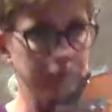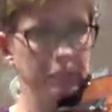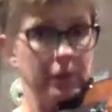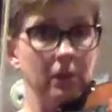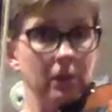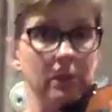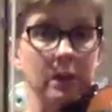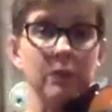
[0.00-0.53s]

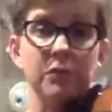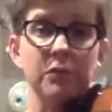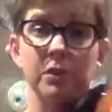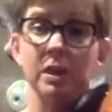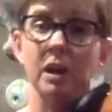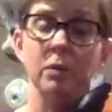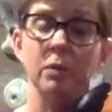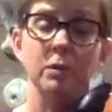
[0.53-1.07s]
Okay, for
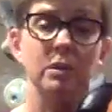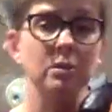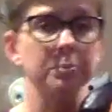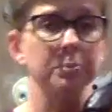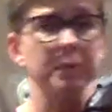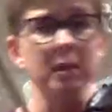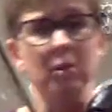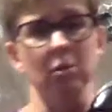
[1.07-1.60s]
that one you
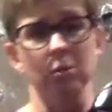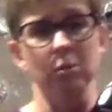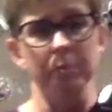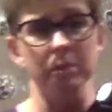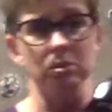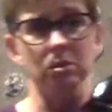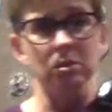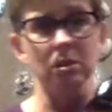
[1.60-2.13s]
play a whole
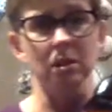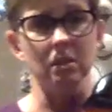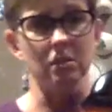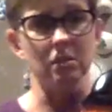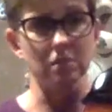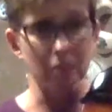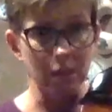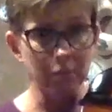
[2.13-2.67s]
bunch of the
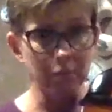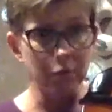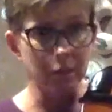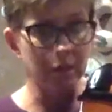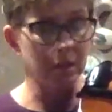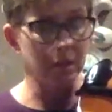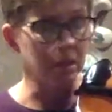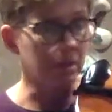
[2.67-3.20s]
same
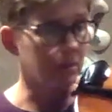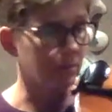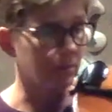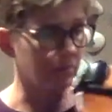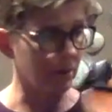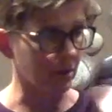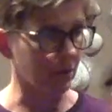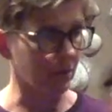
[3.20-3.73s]
one in a row.